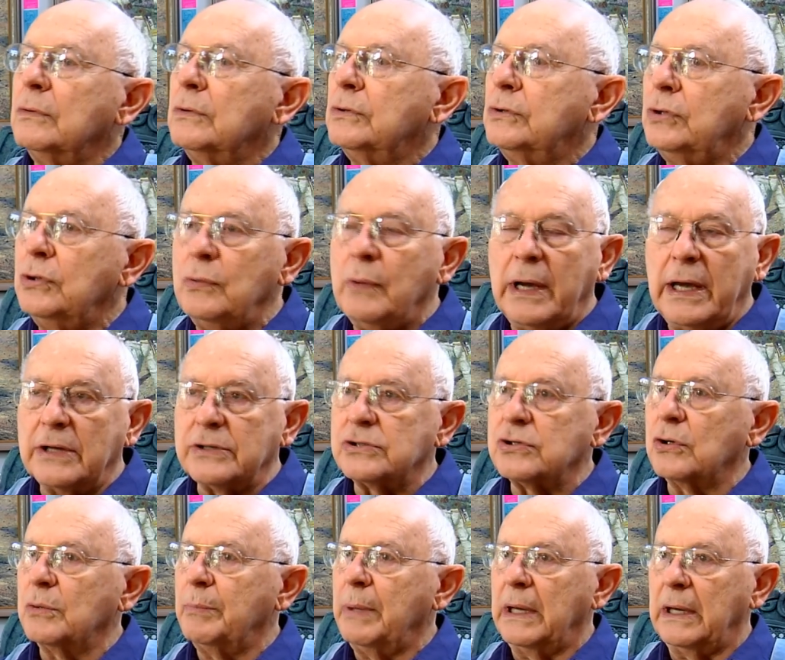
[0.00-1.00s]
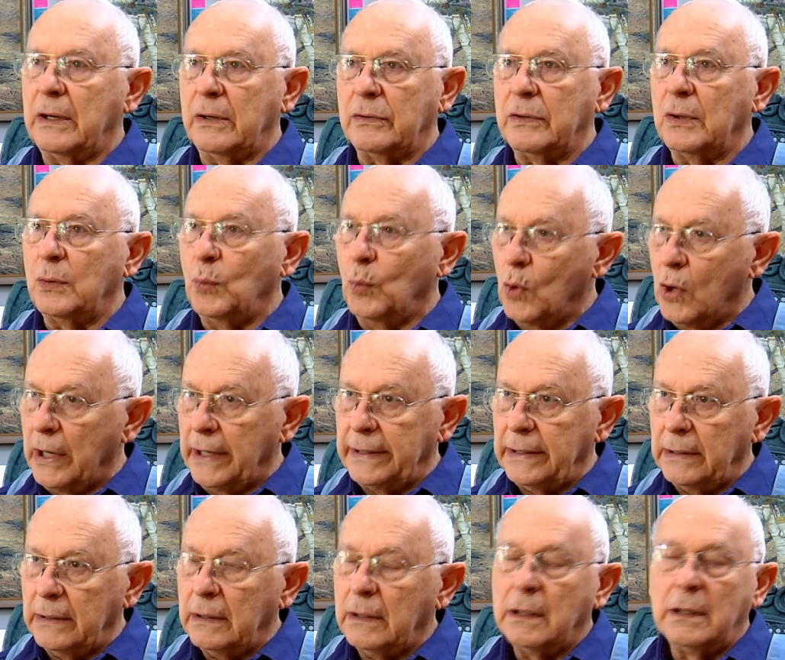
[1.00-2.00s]
2 heads are better than
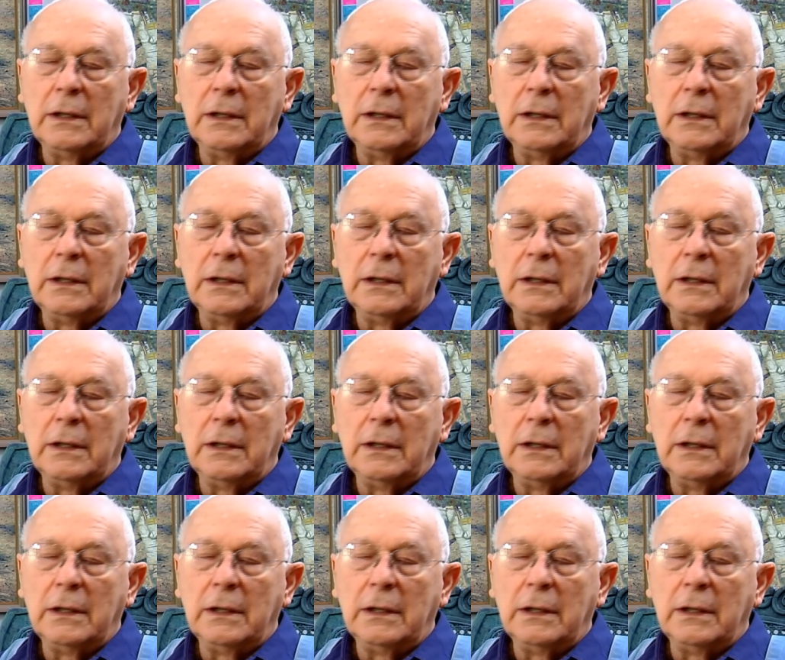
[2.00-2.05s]
1,